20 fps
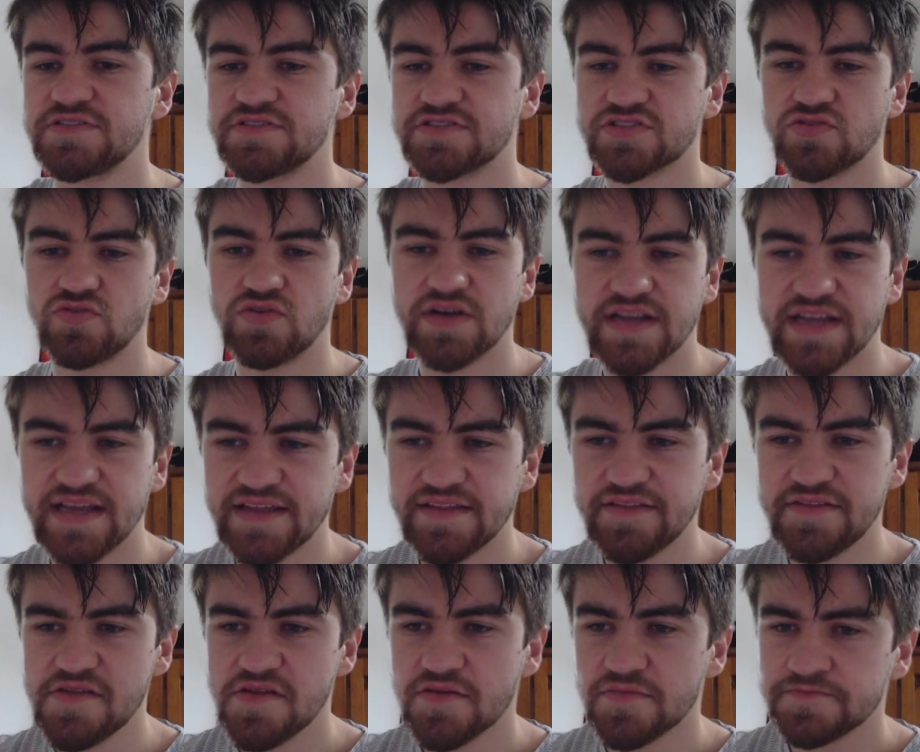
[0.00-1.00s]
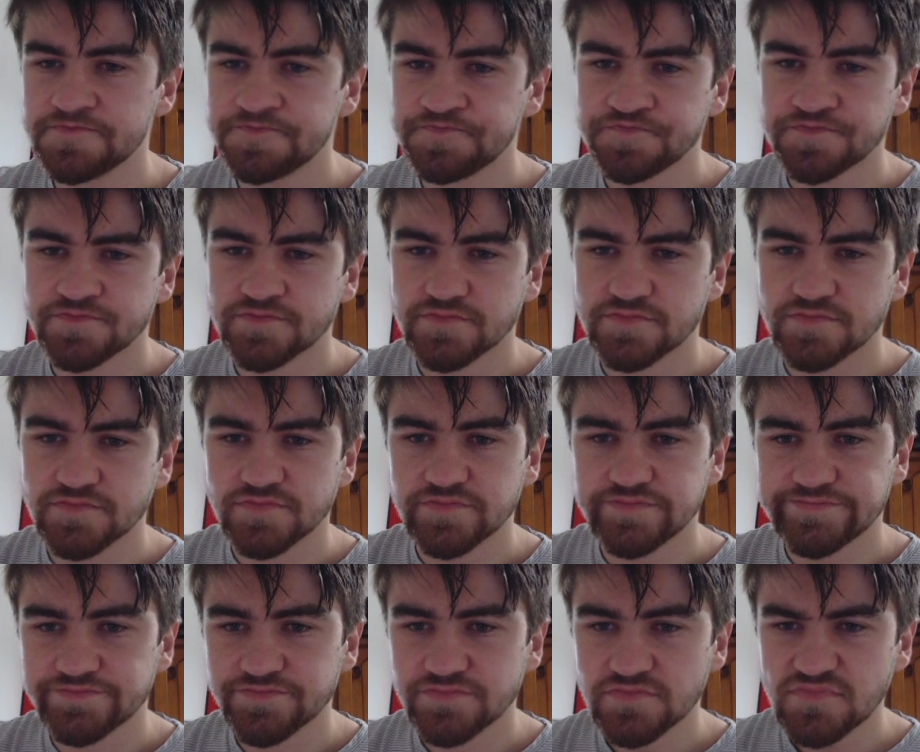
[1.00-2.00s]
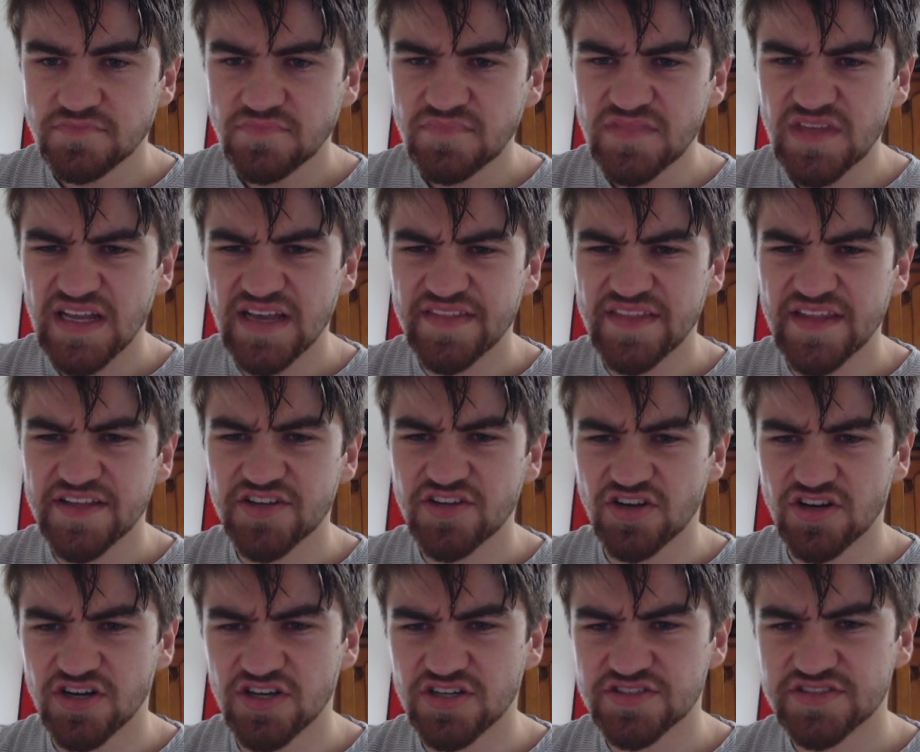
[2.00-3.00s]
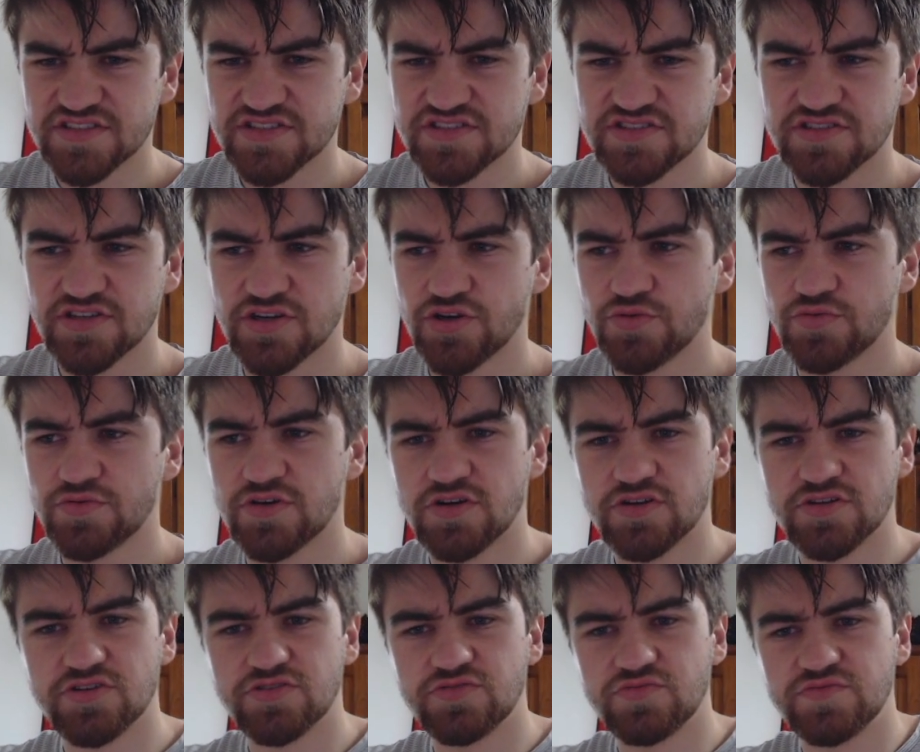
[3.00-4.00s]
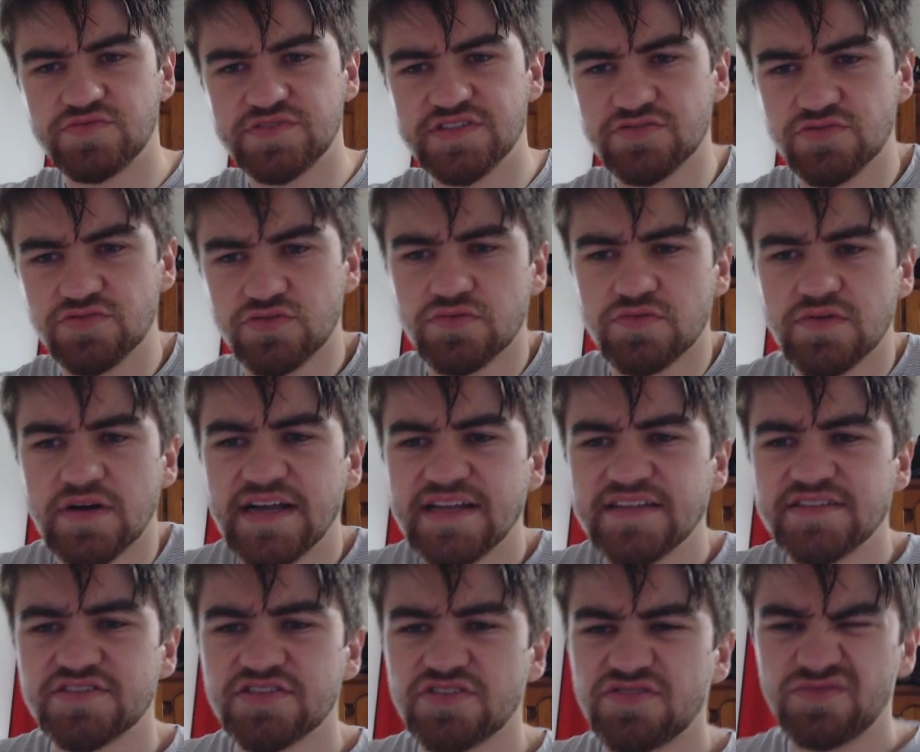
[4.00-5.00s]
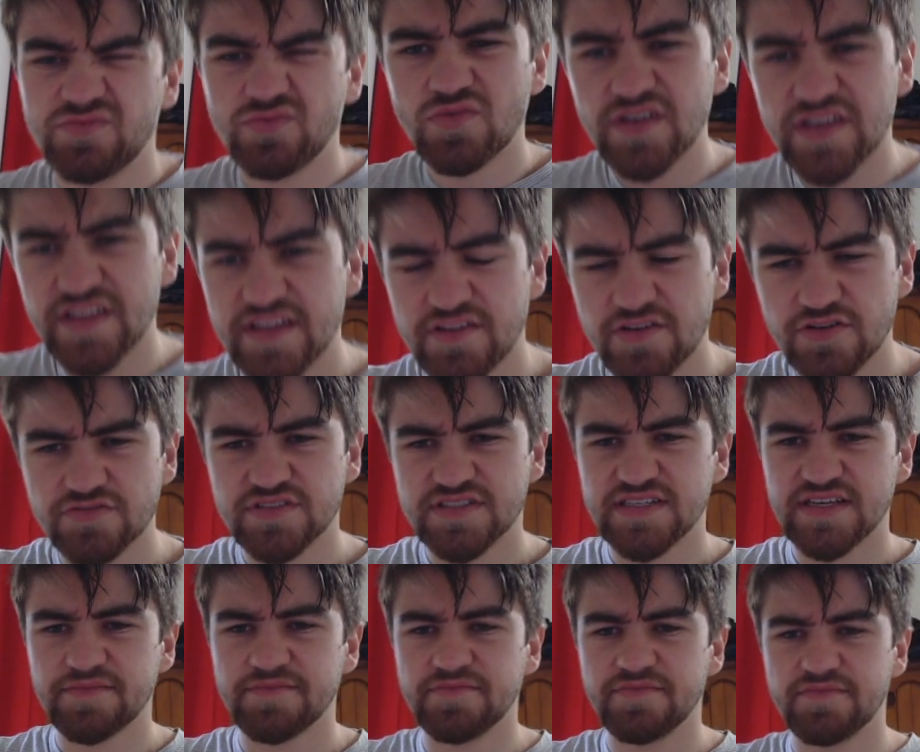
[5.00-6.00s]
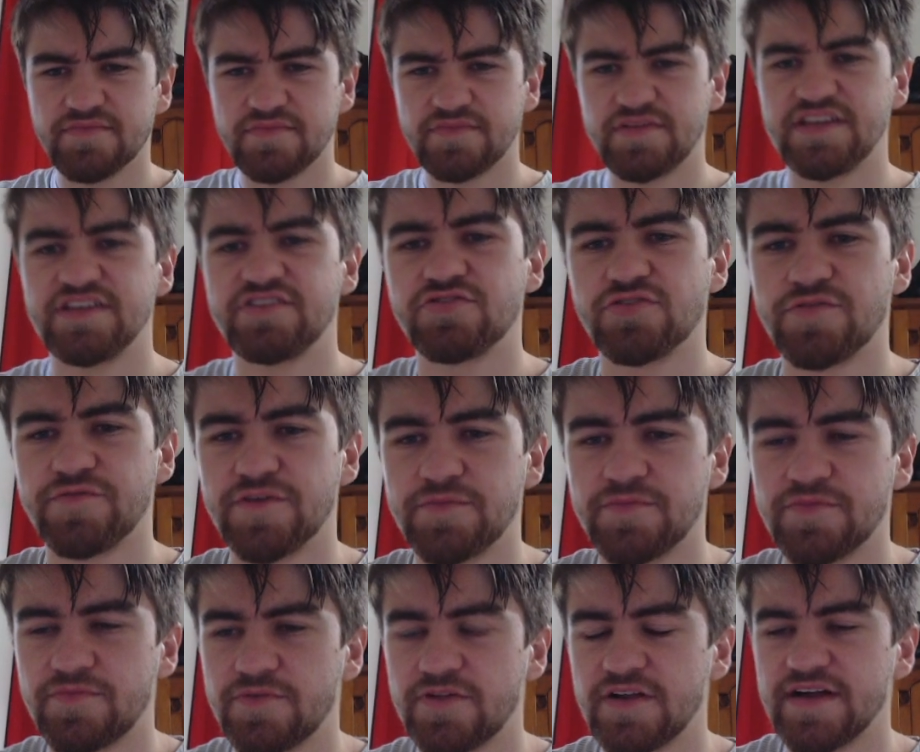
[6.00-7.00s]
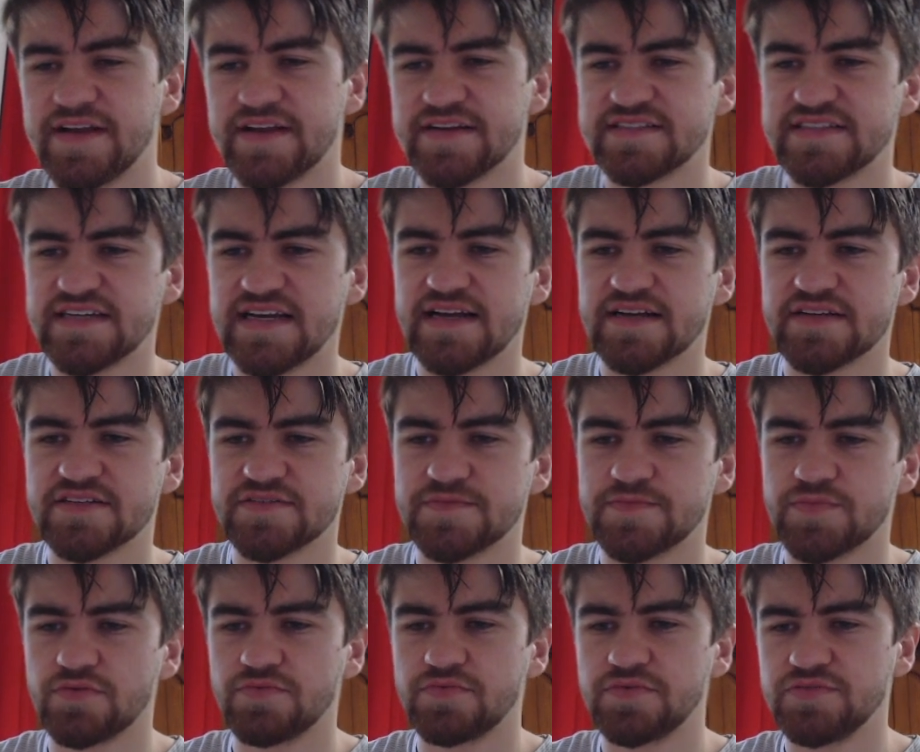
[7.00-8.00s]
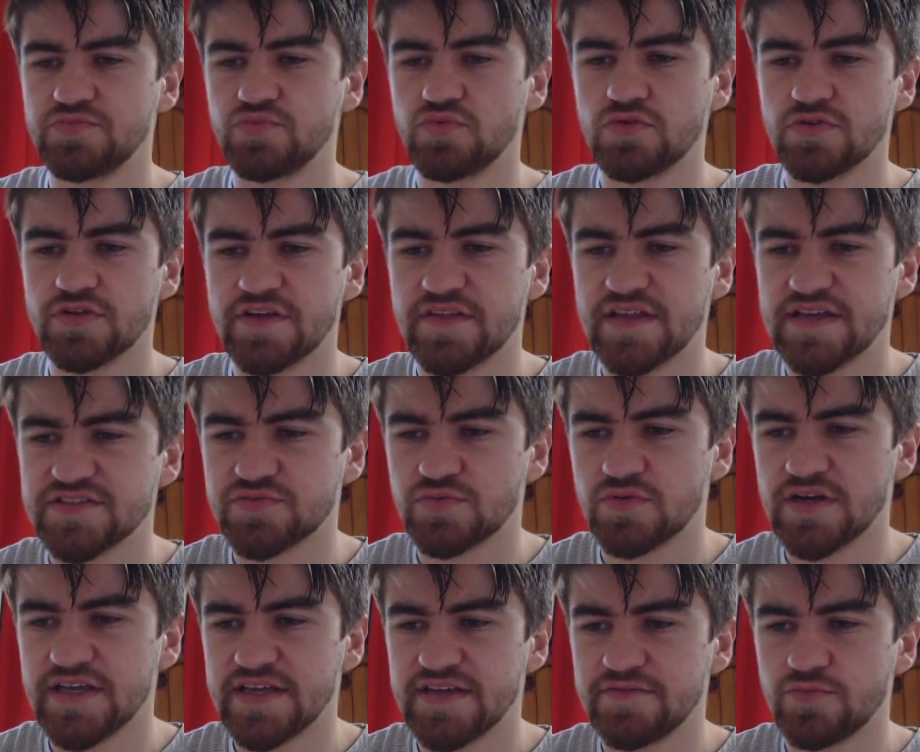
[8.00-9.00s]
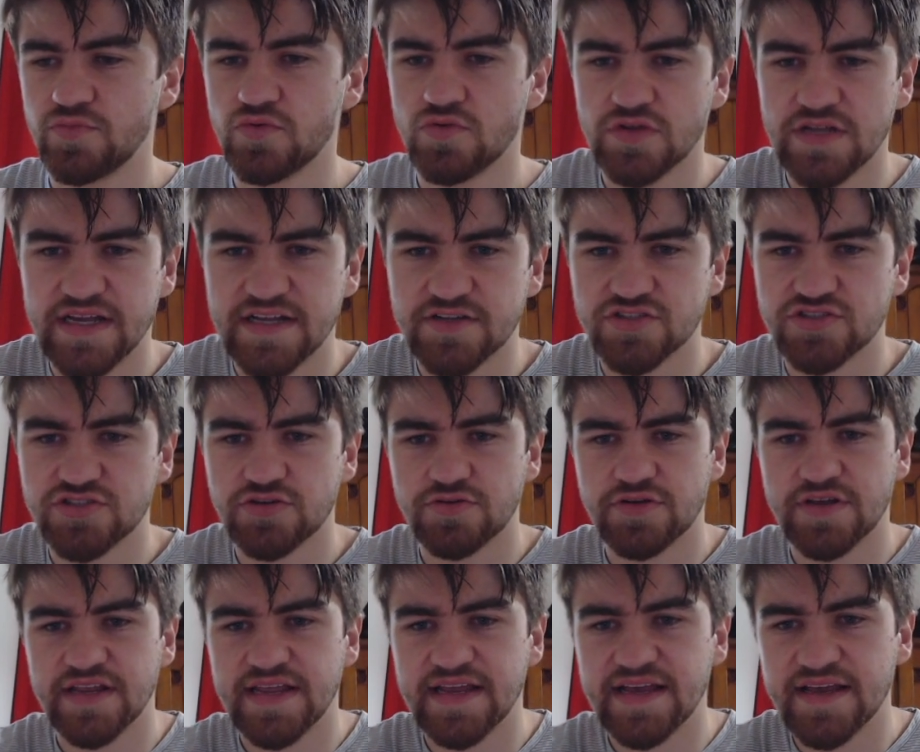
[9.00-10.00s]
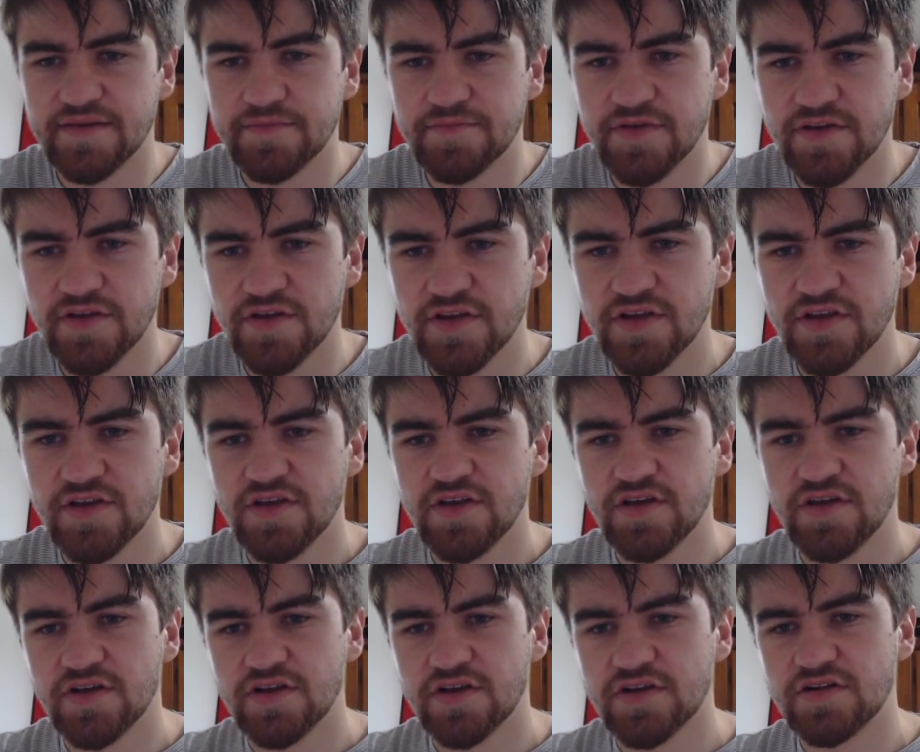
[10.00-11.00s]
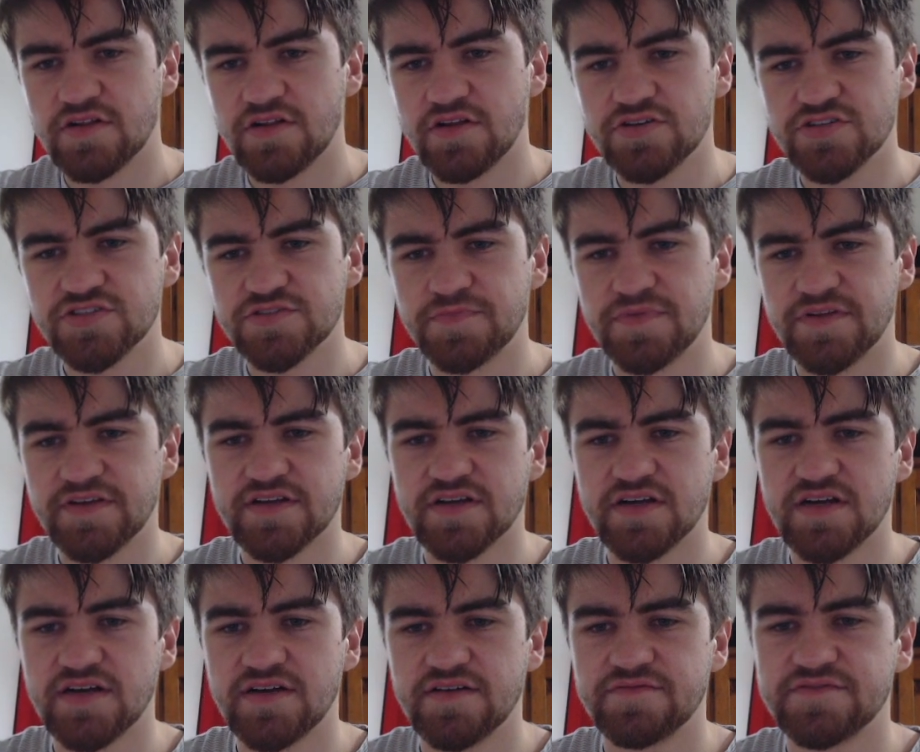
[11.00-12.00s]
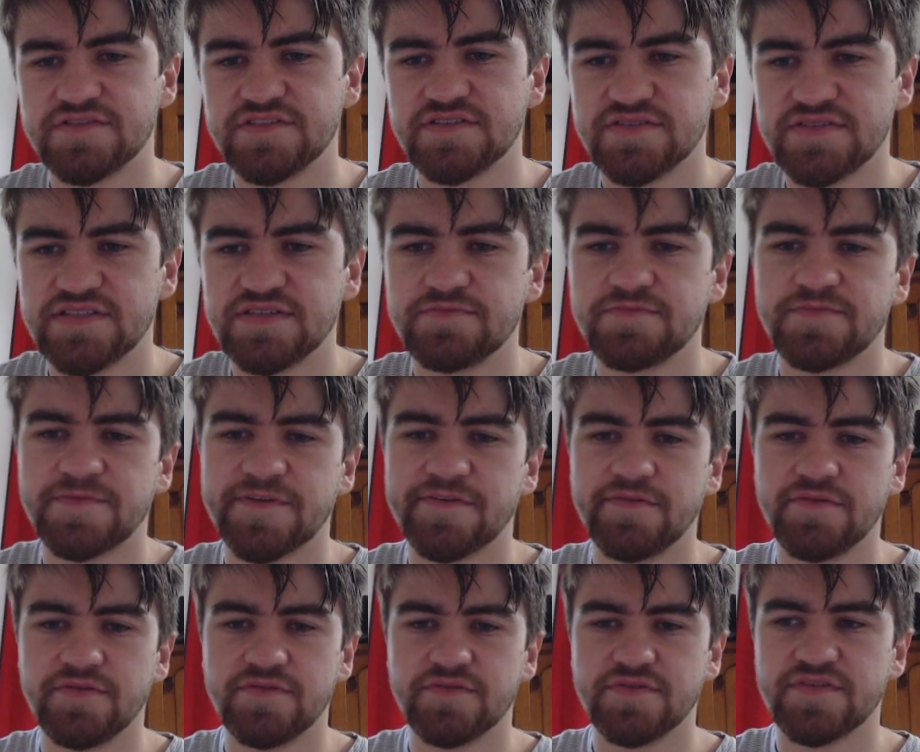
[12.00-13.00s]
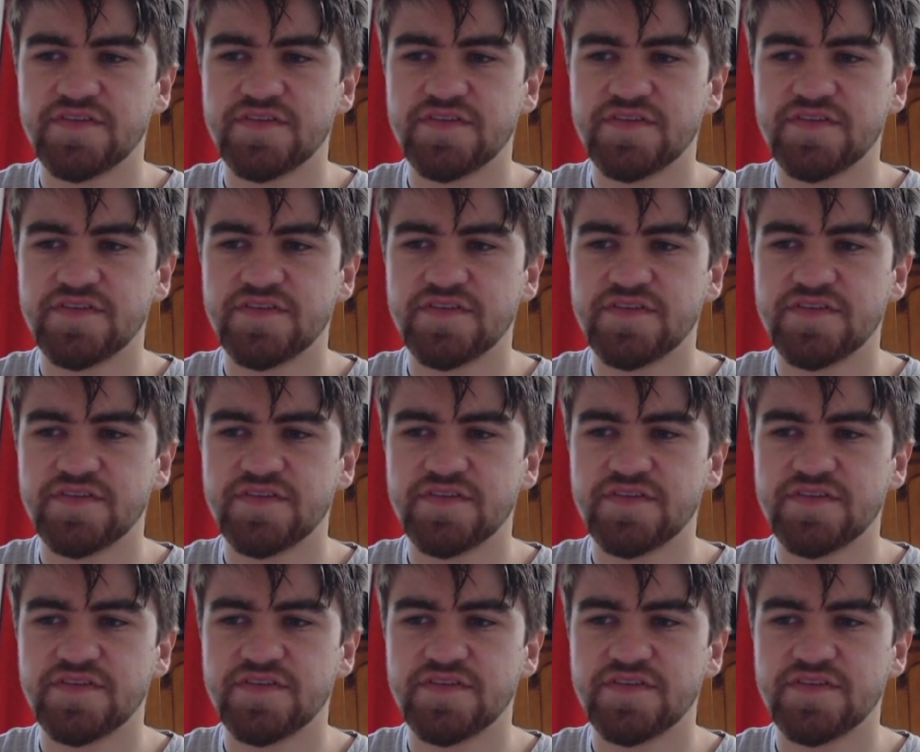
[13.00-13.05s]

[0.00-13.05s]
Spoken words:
his score again. And then you got O'Connor, did all right. Didn't really notice him. He could have been playing a tag to probably Warner. That's why Warner had a shocking game. Close, Blickovs, Simpson